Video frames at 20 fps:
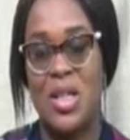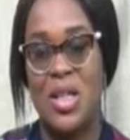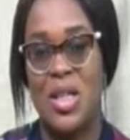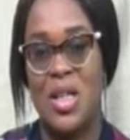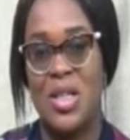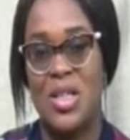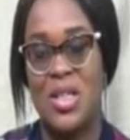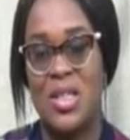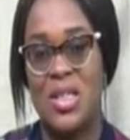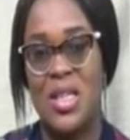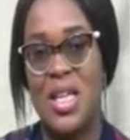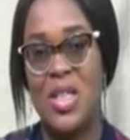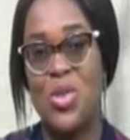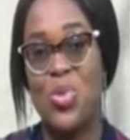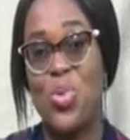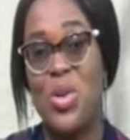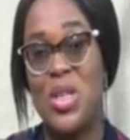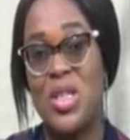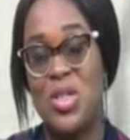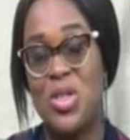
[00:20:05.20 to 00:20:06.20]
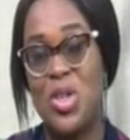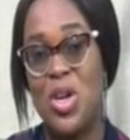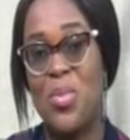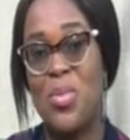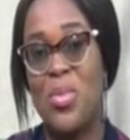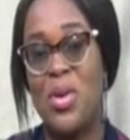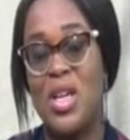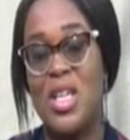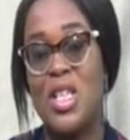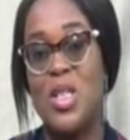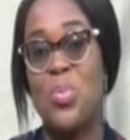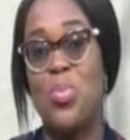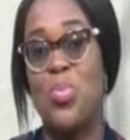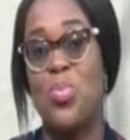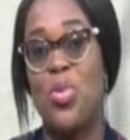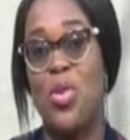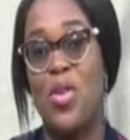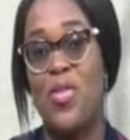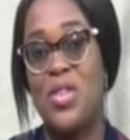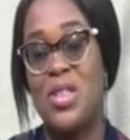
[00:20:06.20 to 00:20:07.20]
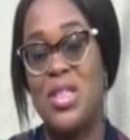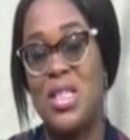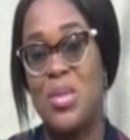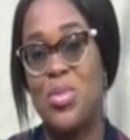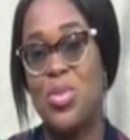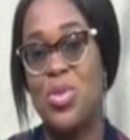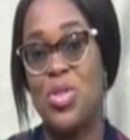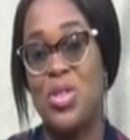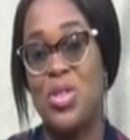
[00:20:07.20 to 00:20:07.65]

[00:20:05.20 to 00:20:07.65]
she said wisdom is profitable to